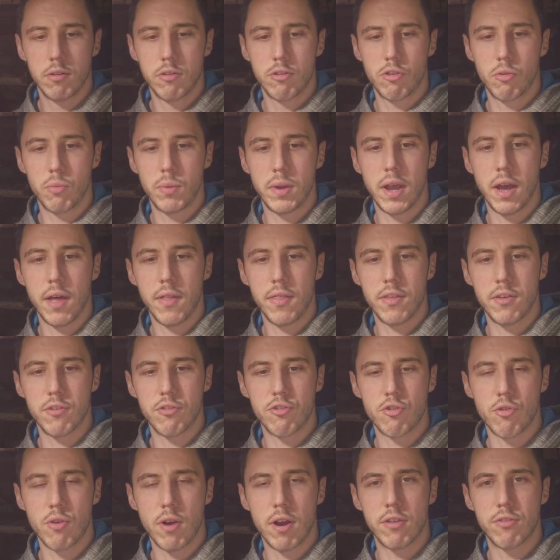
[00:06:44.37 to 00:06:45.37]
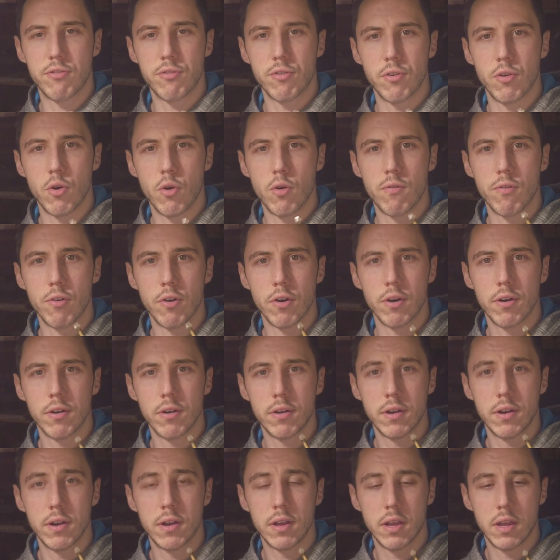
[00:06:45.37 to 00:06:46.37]
So we got this transferred over,
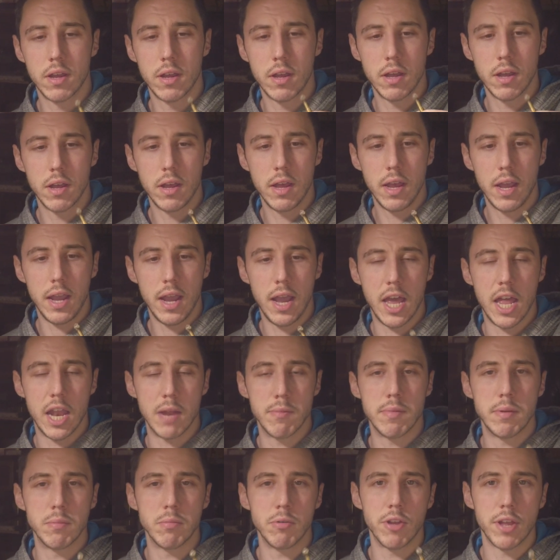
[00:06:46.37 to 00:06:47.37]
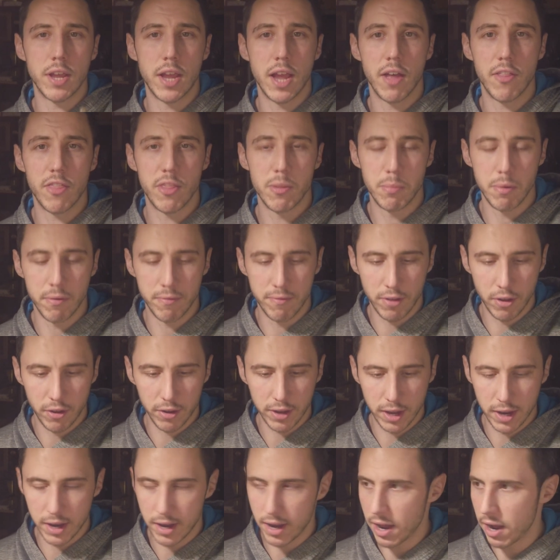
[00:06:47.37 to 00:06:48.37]
and I'm able to cut the
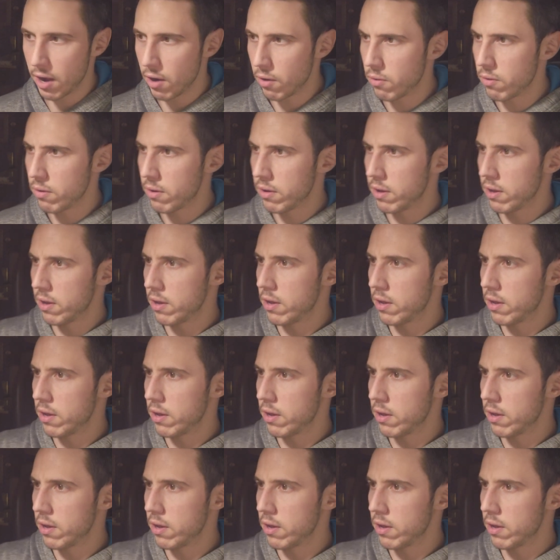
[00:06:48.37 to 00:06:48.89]
pavilion now.